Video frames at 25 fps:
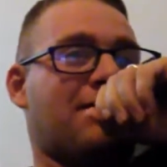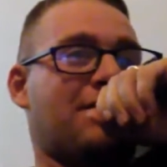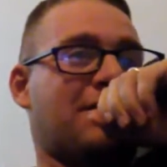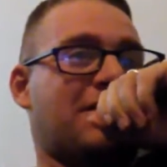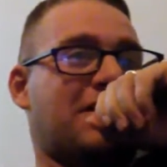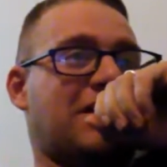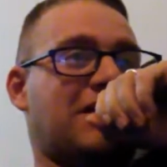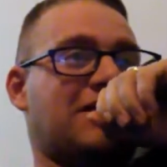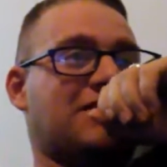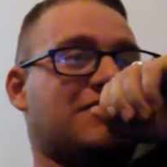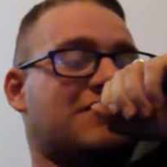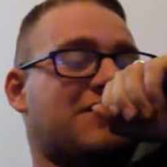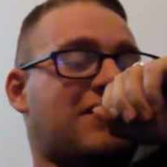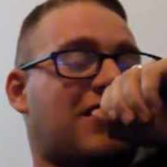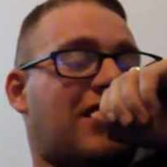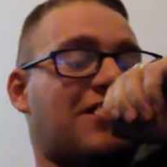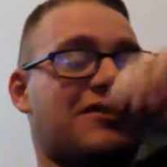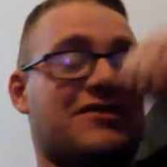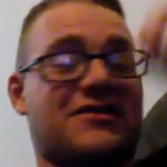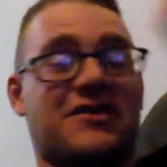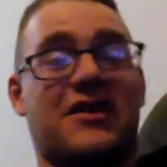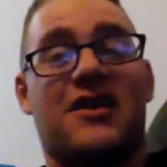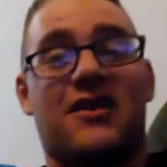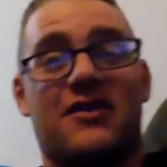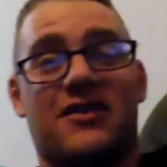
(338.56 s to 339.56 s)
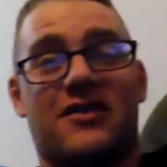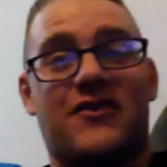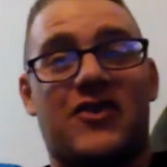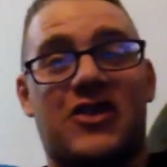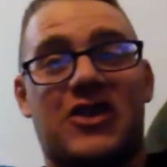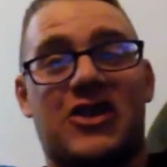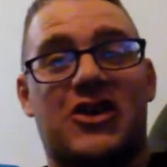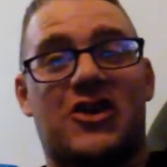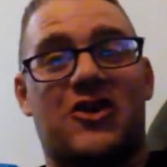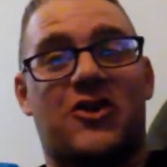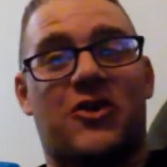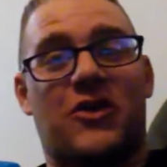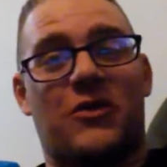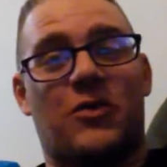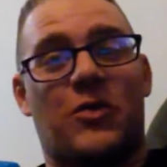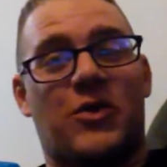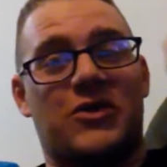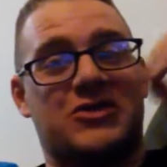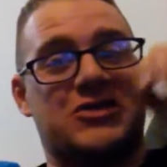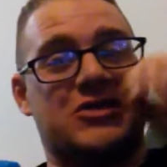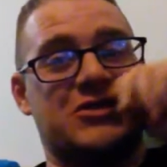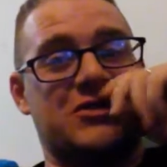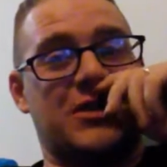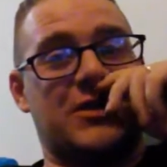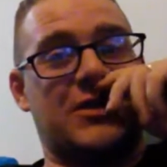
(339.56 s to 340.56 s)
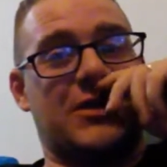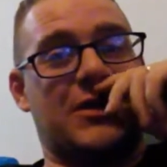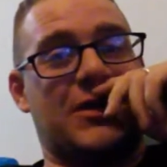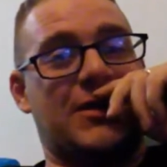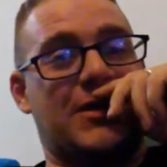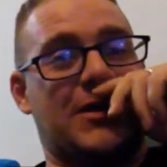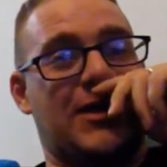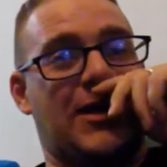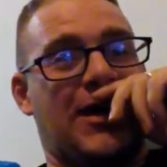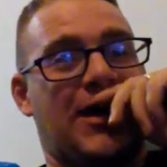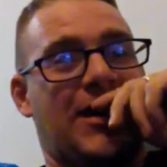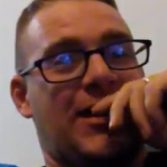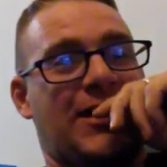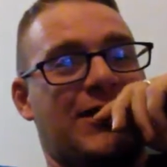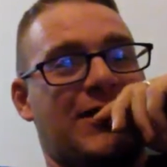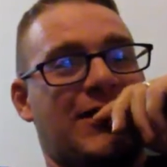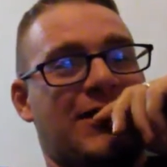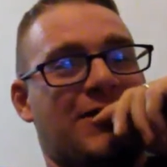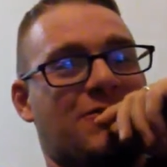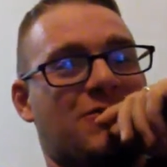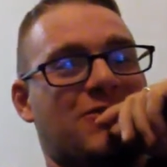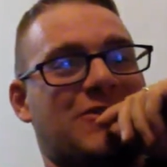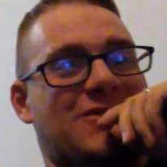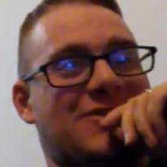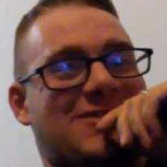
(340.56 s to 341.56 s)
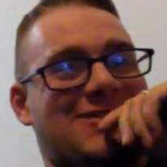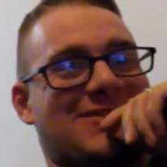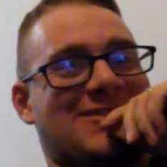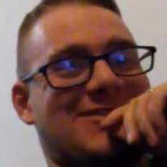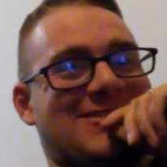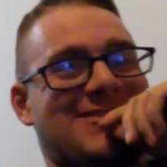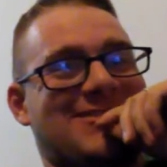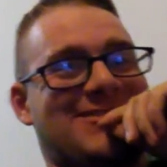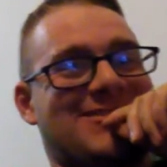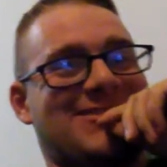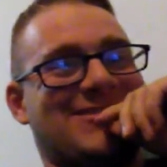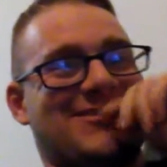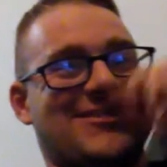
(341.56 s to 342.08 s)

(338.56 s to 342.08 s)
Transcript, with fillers: because I saw the video in which he did it and it was